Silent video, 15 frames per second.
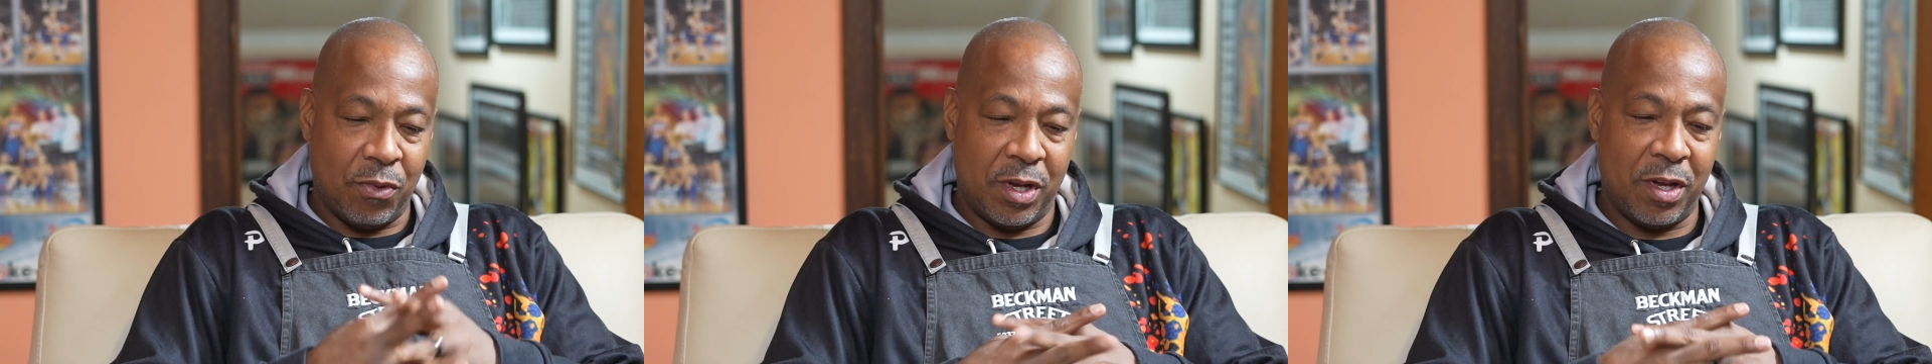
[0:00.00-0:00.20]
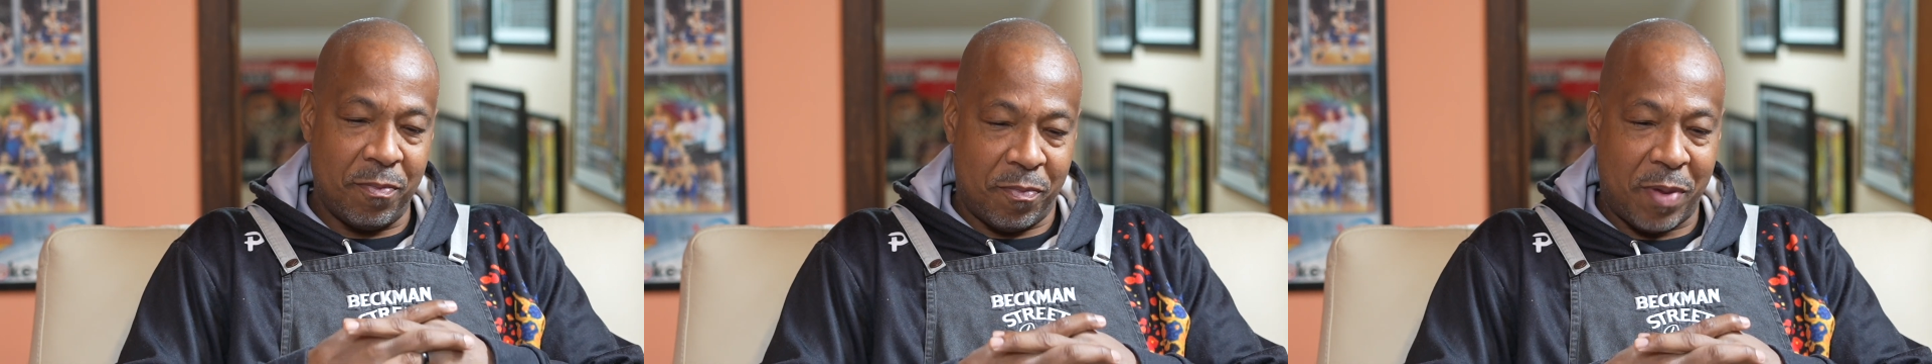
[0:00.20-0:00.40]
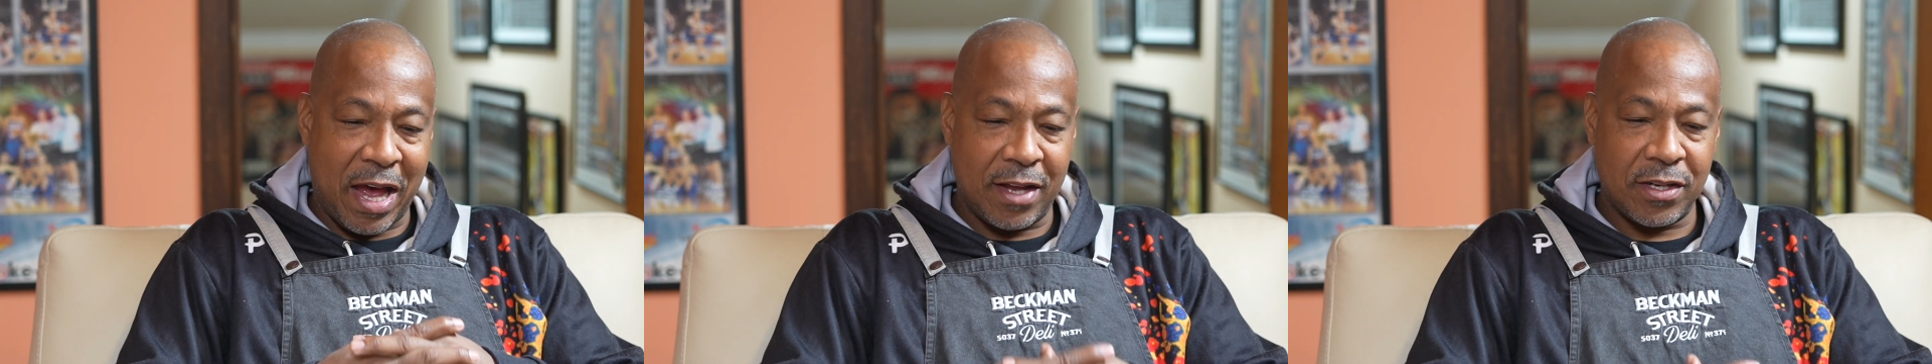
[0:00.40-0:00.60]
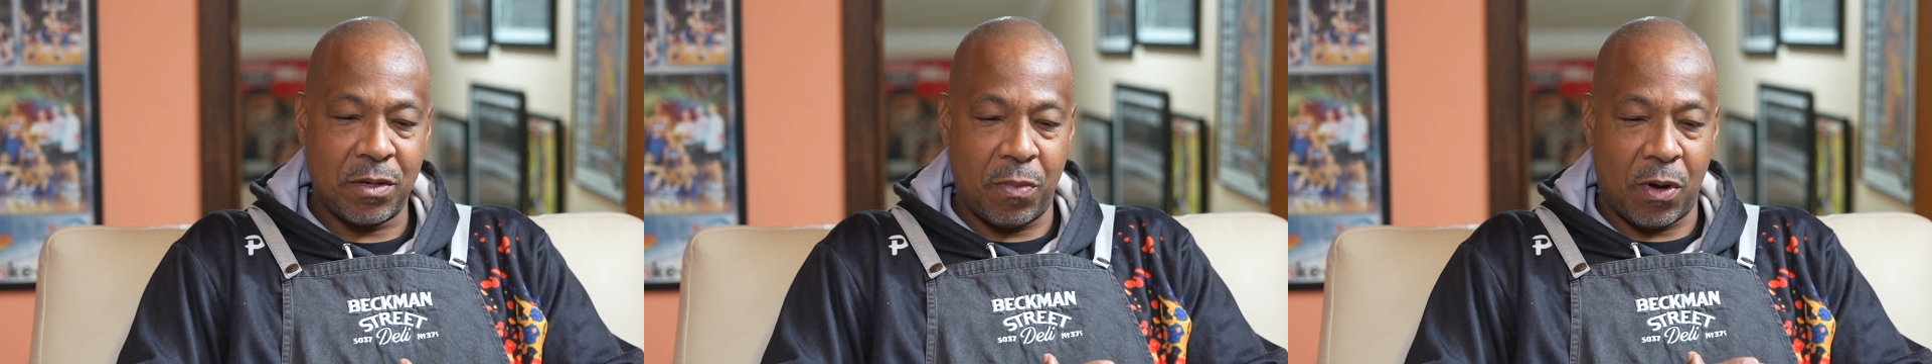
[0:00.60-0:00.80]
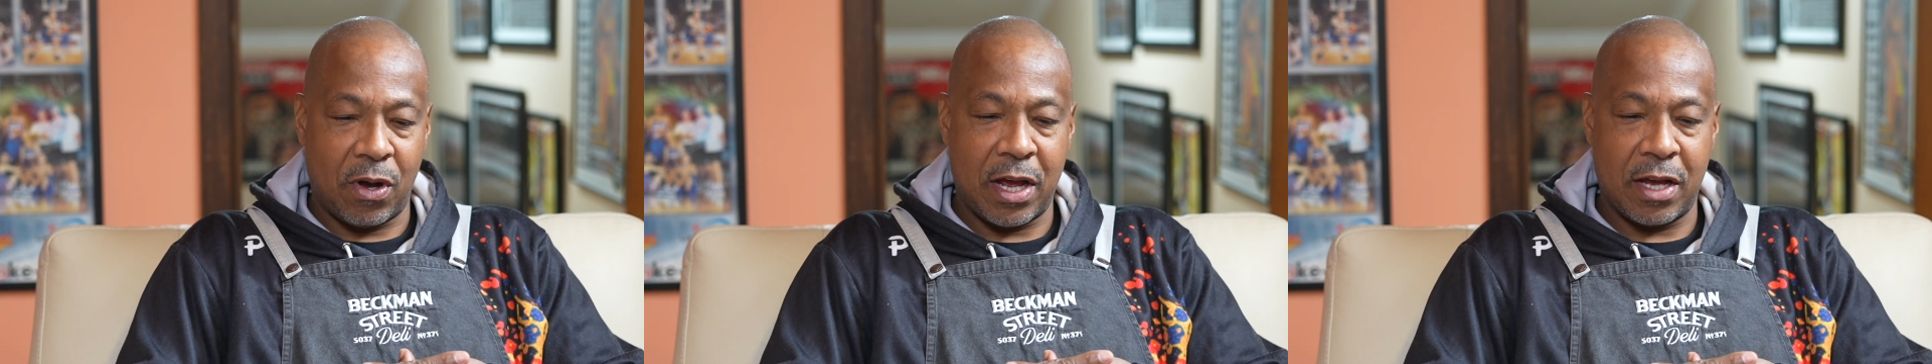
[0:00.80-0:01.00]

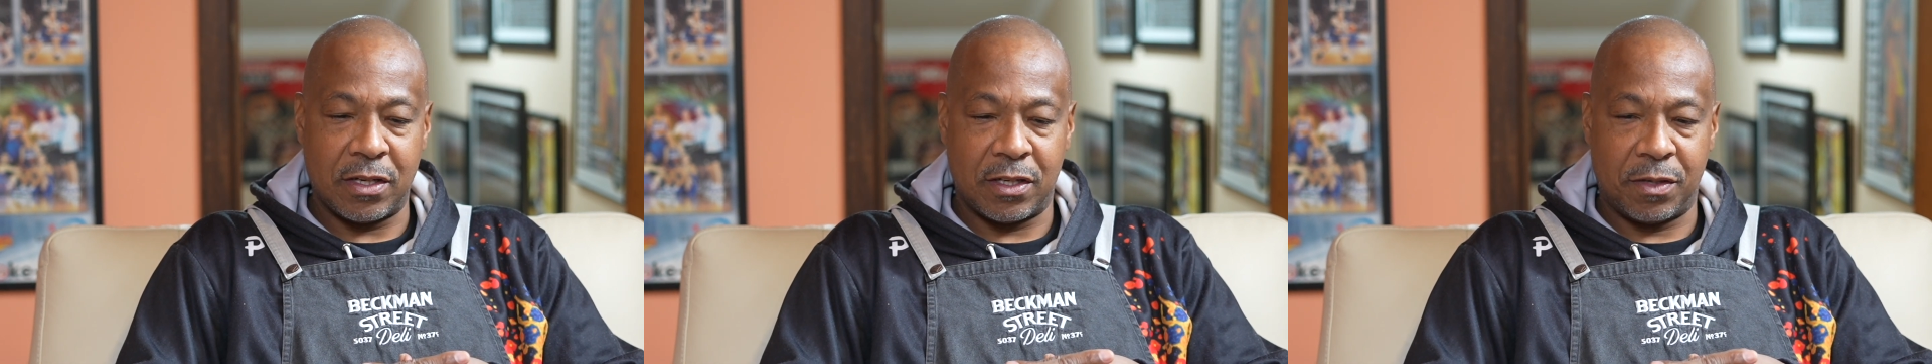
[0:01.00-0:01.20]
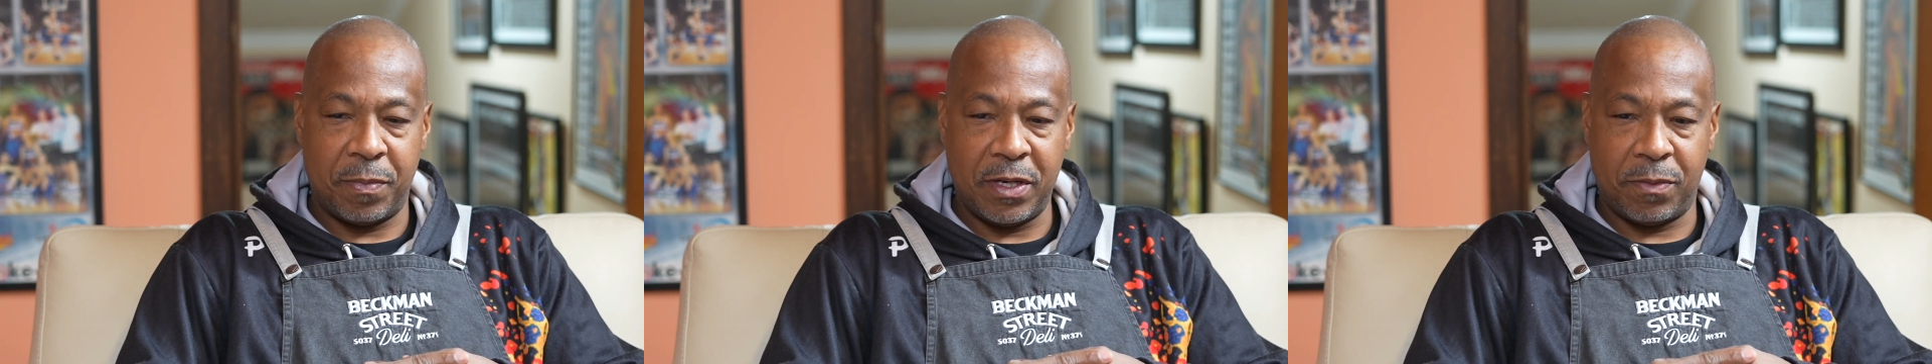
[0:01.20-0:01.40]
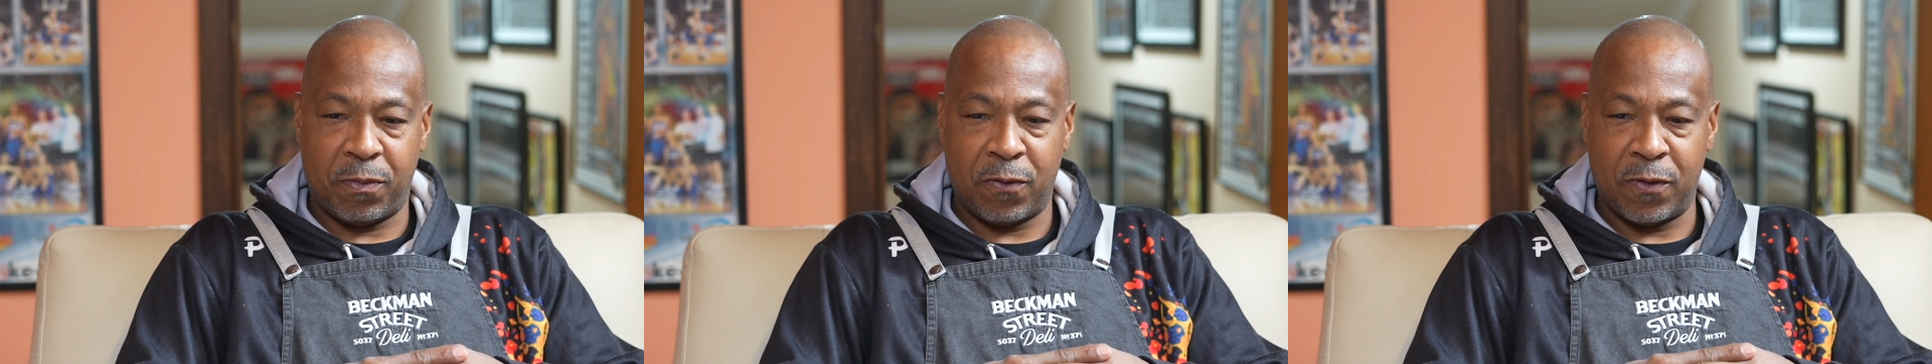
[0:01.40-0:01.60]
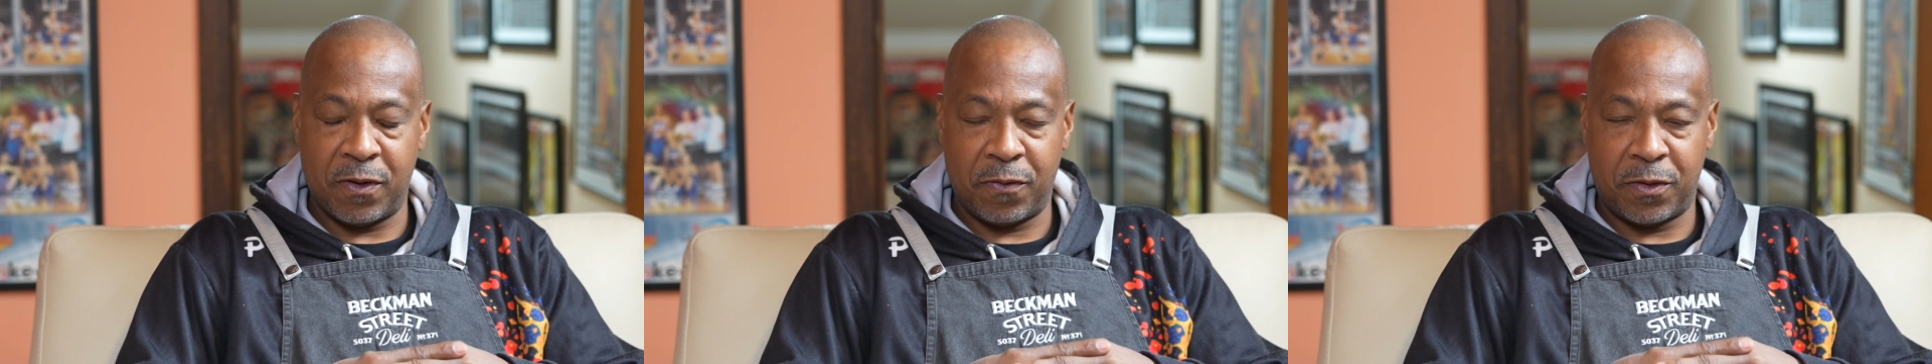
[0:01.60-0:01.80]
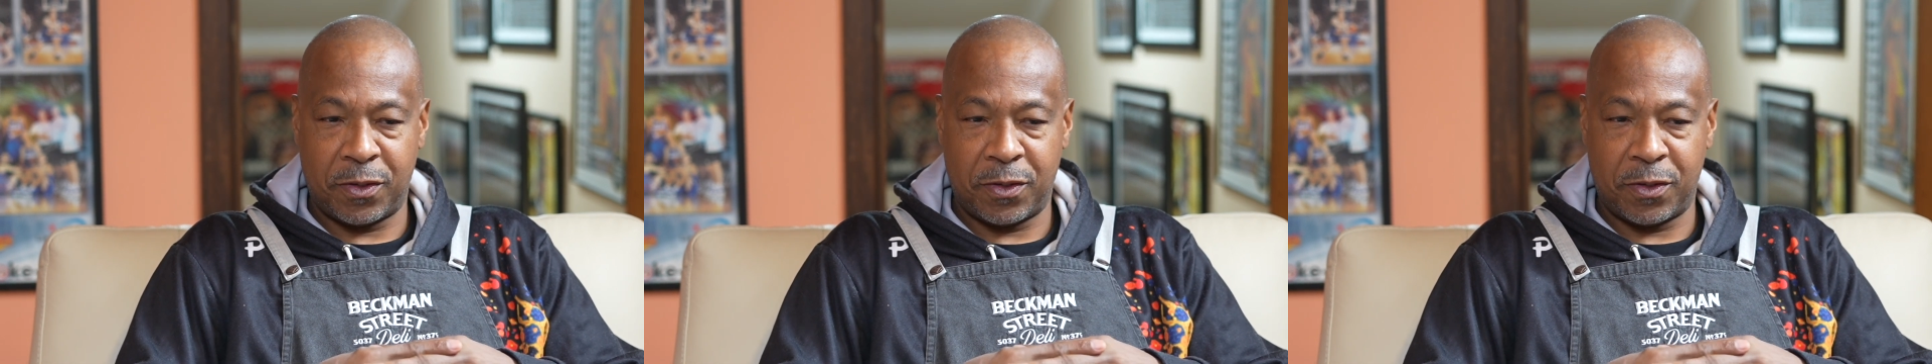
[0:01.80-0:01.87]
basketball has to speak for